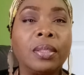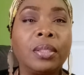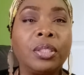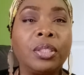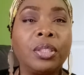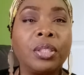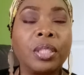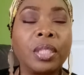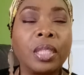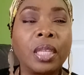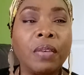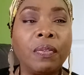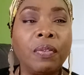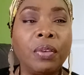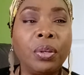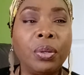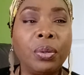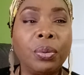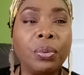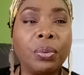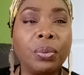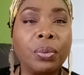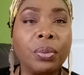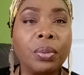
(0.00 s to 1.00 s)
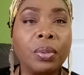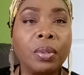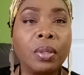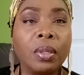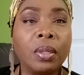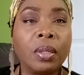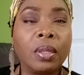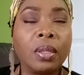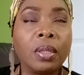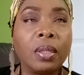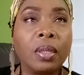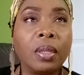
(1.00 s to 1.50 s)
Just giving you
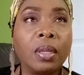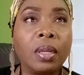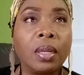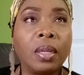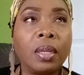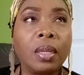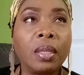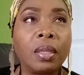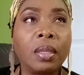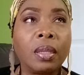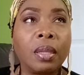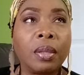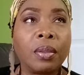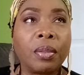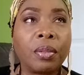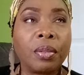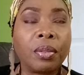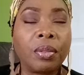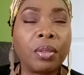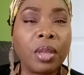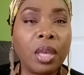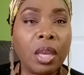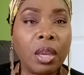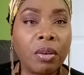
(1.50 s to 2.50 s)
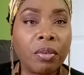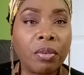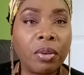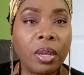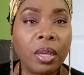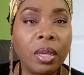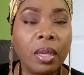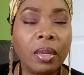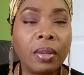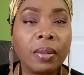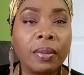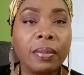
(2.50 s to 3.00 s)
the
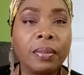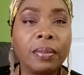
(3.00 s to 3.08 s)
theory